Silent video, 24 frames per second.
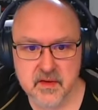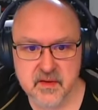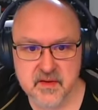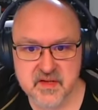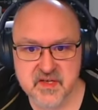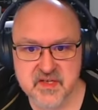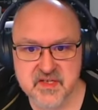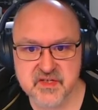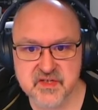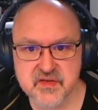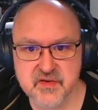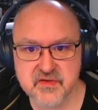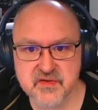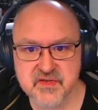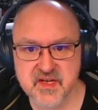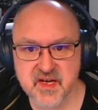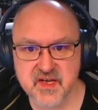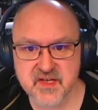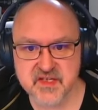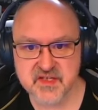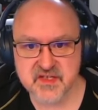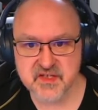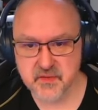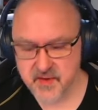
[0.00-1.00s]
This 2
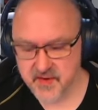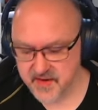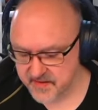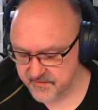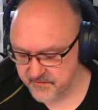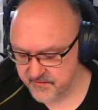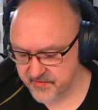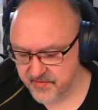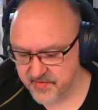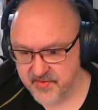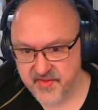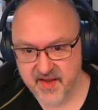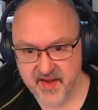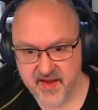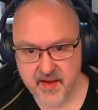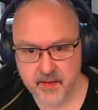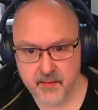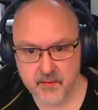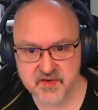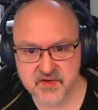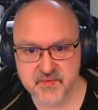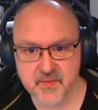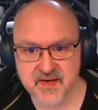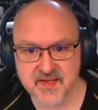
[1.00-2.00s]
takes 2 out of there,
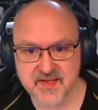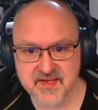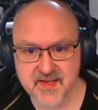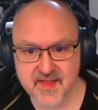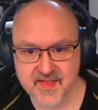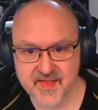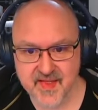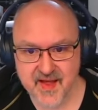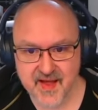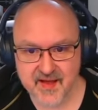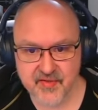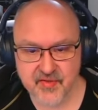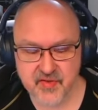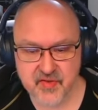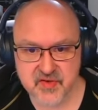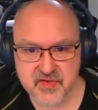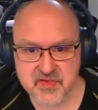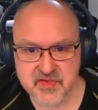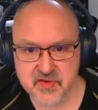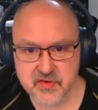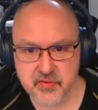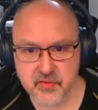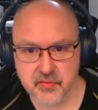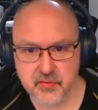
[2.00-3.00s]
which makes that the
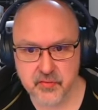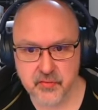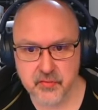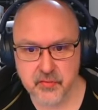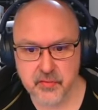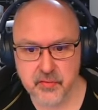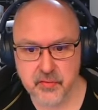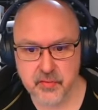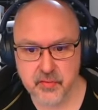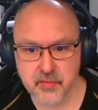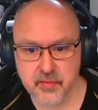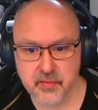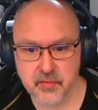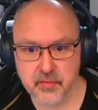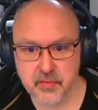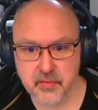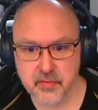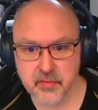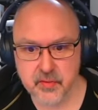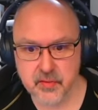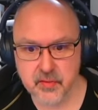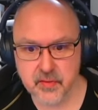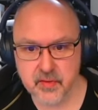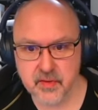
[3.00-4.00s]
2.
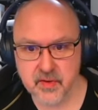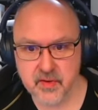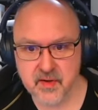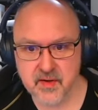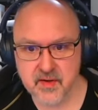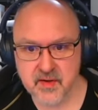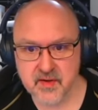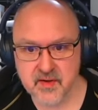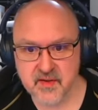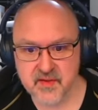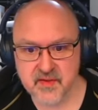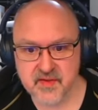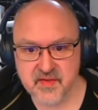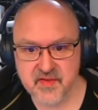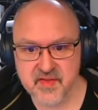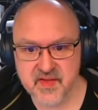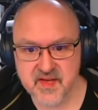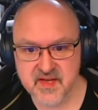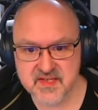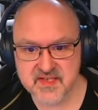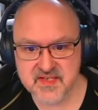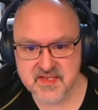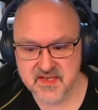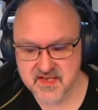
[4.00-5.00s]

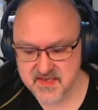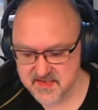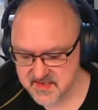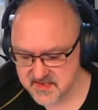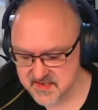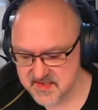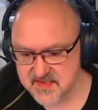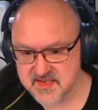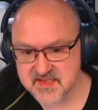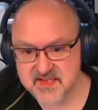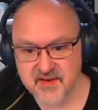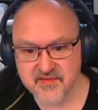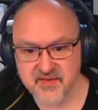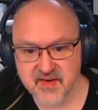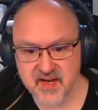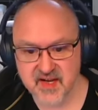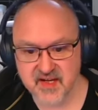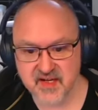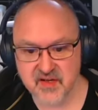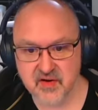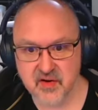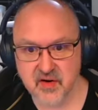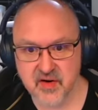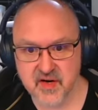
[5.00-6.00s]
This is a
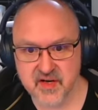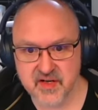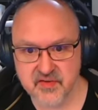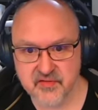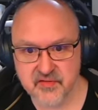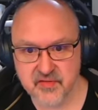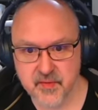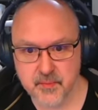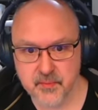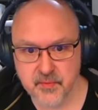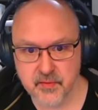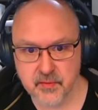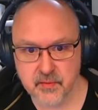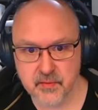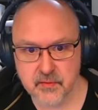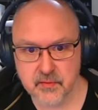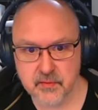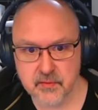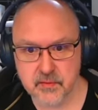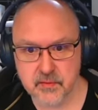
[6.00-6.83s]
789 triple.